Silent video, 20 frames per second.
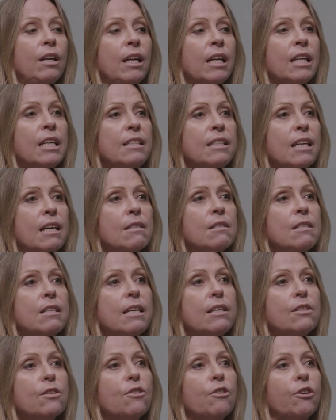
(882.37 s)
And it does
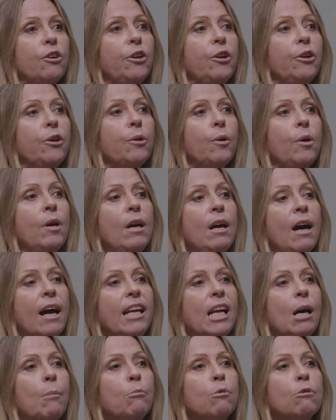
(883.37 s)
this through a
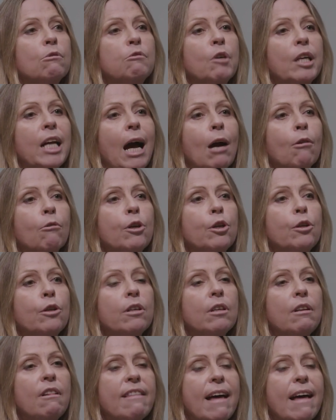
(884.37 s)
number of recurrent